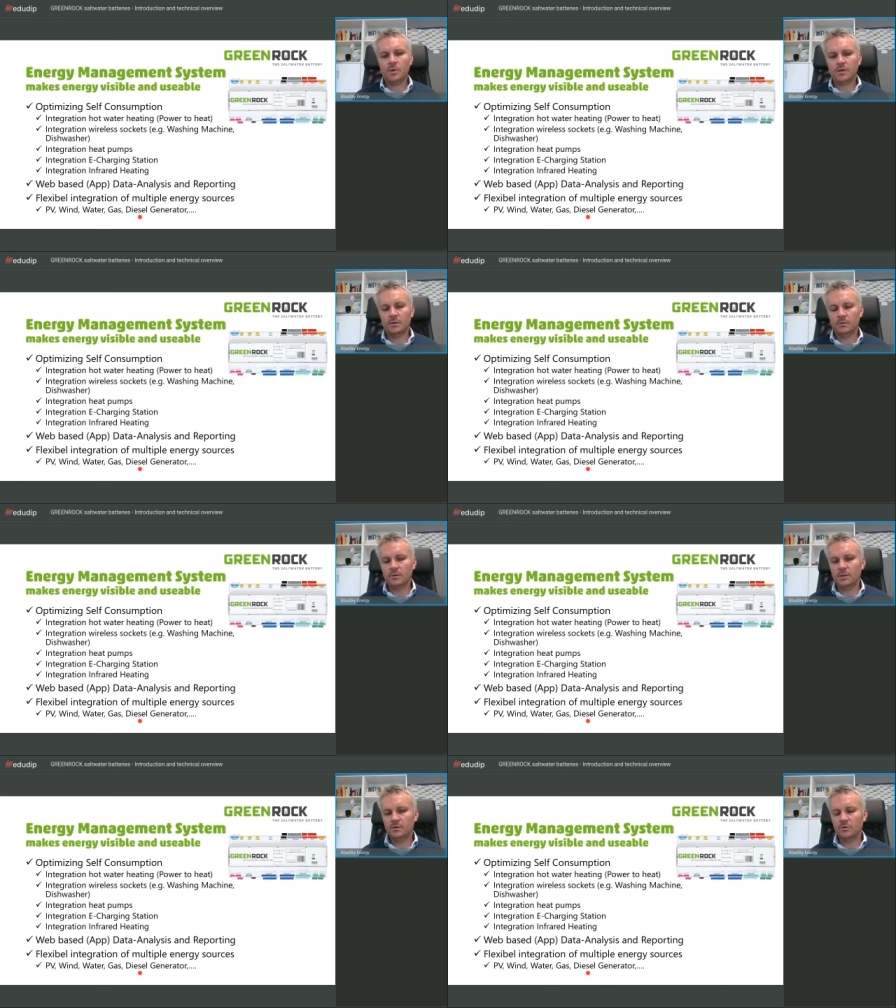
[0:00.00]

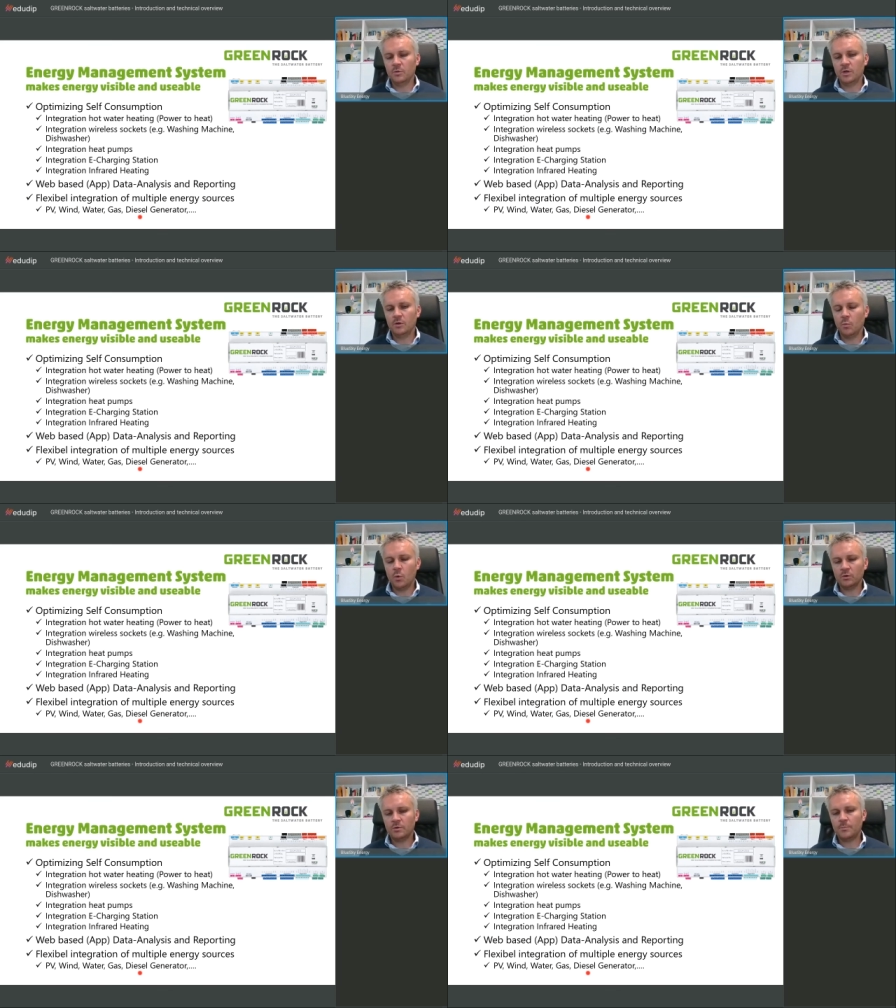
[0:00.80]
gas, diesel
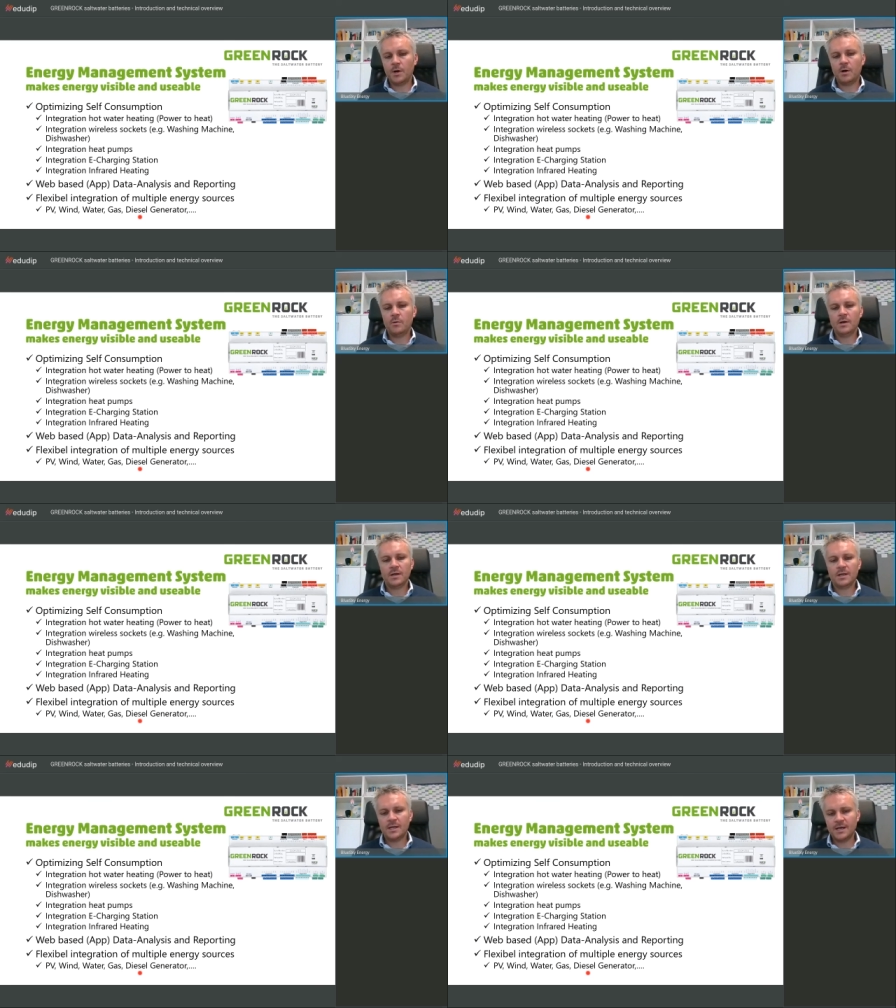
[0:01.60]
generators, and of course
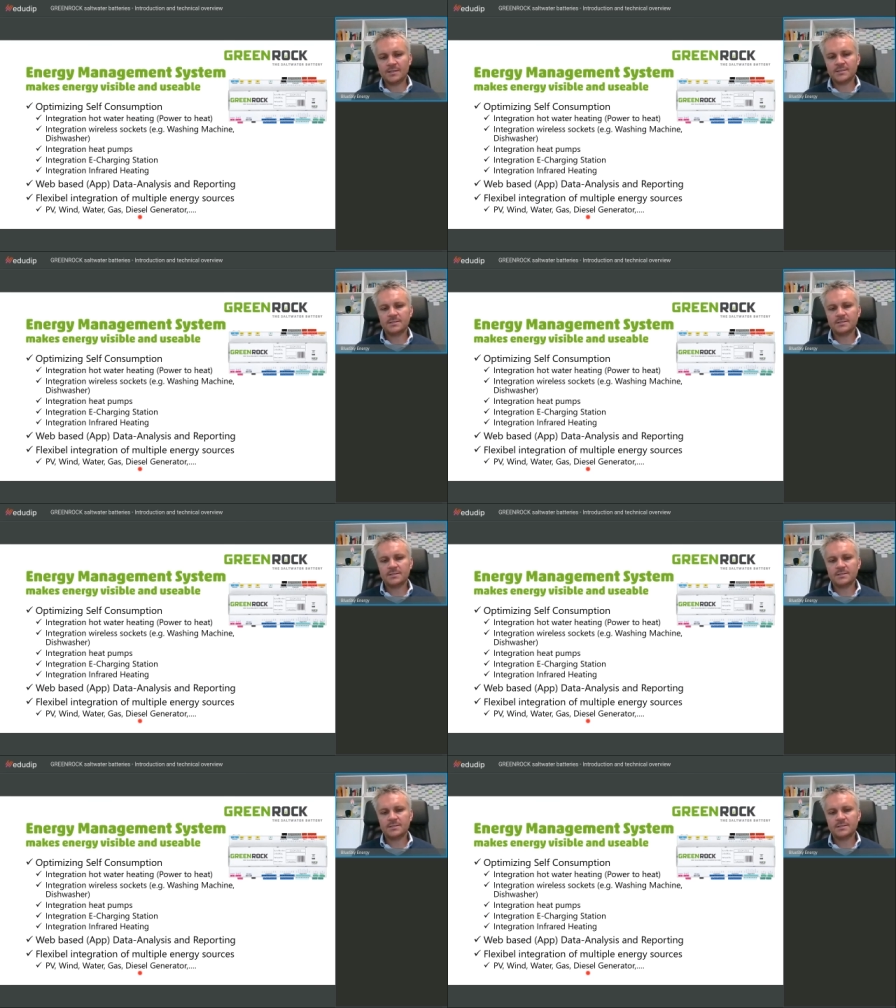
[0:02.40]
the grid.